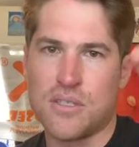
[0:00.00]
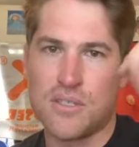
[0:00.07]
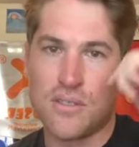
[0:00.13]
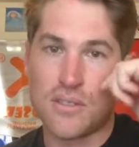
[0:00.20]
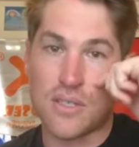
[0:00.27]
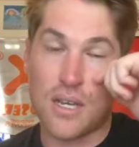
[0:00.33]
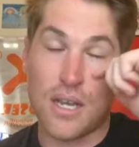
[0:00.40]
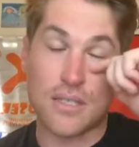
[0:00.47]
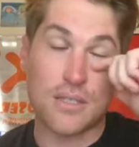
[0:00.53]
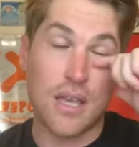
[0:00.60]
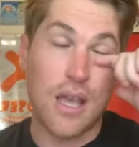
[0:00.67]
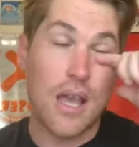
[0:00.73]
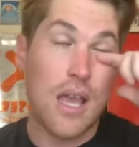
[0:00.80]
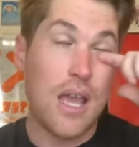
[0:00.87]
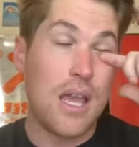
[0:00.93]
suits cost?
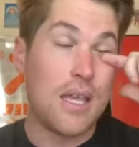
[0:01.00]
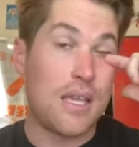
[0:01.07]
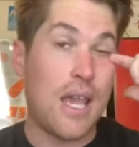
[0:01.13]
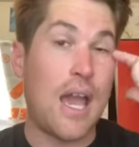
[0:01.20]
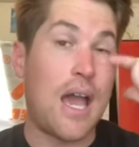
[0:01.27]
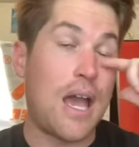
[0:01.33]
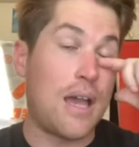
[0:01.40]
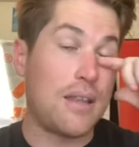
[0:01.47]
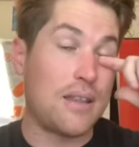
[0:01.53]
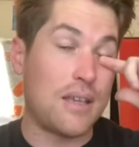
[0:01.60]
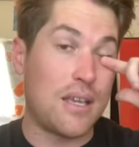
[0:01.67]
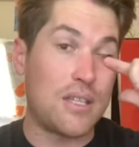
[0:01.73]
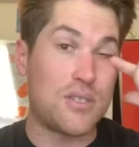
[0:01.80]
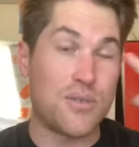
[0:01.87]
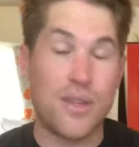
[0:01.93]
Yeah, it
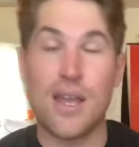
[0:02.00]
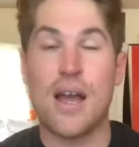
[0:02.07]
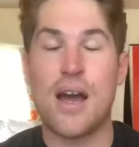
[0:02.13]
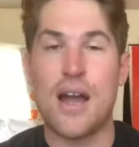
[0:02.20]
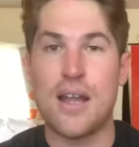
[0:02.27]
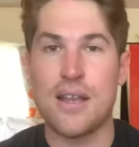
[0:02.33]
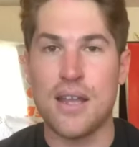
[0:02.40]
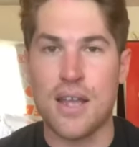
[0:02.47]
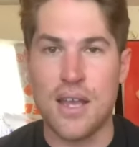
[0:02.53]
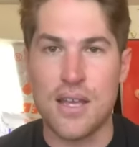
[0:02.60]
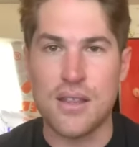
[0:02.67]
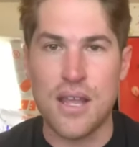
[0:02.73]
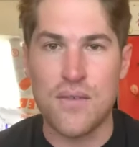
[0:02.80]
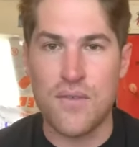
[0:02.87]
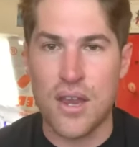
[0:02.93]
gets really hot,
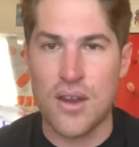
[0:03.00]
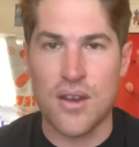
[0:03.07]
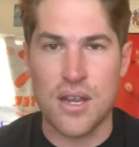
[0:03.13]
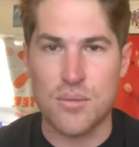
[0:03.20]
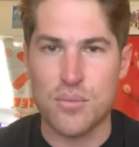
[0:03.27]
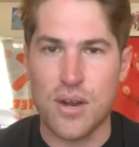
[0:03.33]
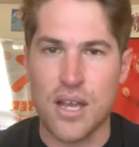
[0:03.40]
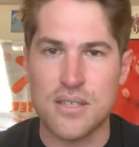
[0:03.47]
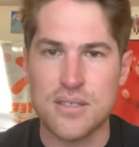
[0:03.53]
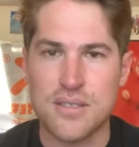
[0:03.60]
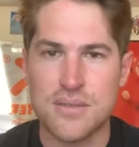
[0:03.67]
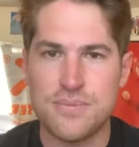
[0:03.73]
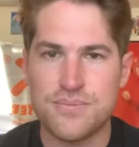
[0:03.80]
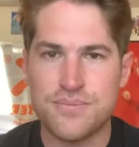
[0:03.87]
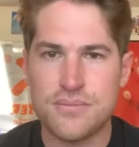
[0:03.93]
and they vary in
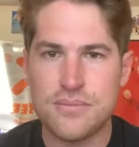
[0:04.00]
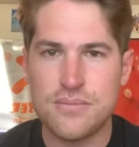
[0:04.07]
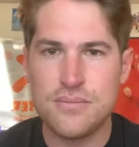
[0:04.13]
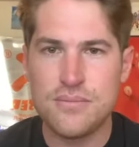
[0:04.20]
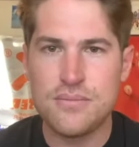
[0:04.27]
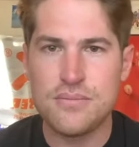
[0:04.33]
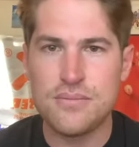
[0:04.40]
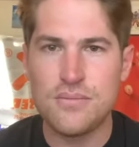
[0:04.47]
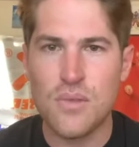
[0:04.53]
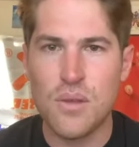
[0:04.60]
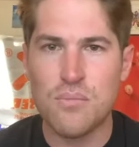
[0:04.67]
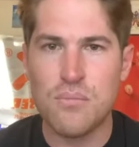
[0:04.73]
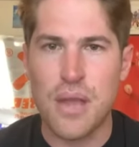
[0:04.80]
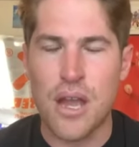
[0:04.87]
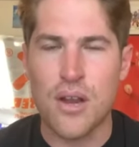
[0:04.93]
price.
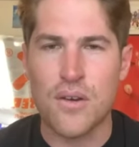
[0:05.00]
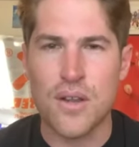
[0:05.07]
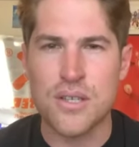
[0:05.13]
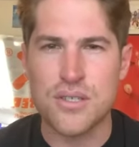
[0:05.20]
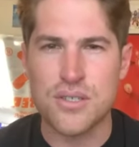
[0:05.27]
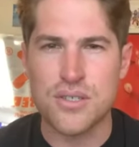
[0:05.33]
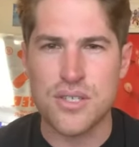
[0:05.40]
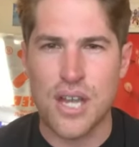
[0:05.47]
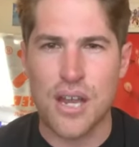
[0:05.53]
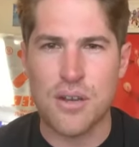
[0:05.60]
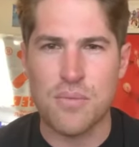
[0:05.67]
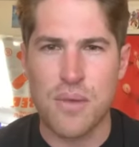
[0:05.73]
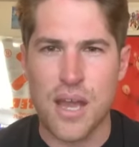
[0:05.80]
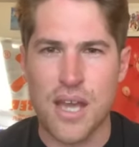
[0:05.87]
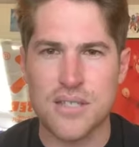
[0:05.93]
Power Rangers
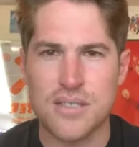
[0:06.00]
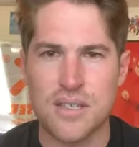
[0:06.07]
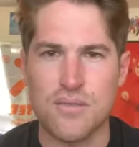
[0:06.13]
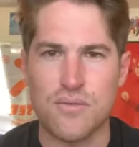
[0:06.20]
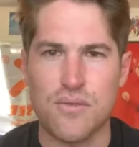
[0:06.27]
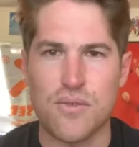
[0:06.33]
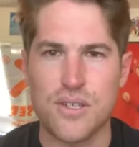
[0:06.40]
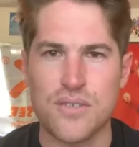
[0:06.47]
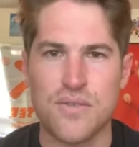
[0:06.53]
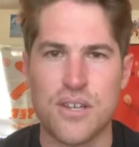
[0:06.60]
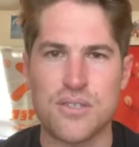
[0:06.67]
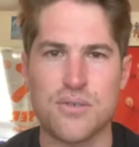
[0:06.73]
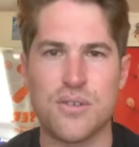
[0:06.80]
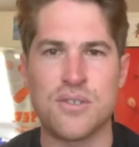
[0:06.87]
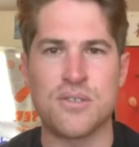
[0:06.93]
Shattered Pass and Reverse
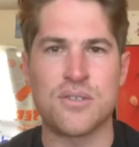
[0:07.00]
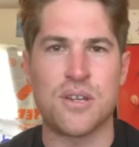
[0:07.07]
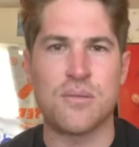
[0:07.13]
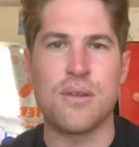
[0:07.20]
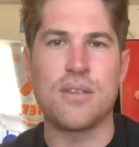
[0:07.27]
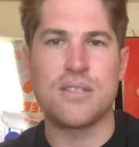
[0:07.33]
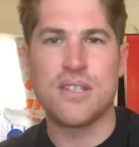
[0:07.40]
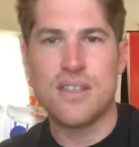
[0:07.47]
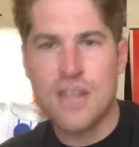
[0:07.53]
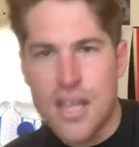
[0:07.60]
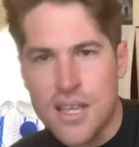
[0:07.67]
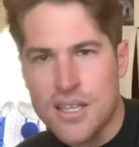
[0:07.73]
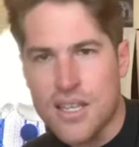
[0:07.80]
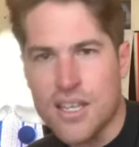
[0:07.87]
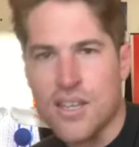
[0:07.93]
Flash Origins are amazing.
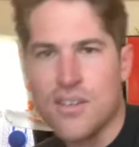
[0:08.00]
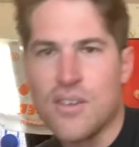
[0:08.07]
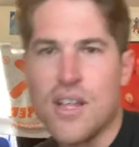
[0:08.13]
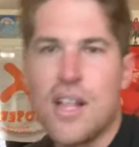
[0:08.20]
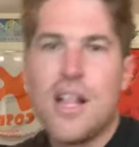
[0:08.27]
Thank you.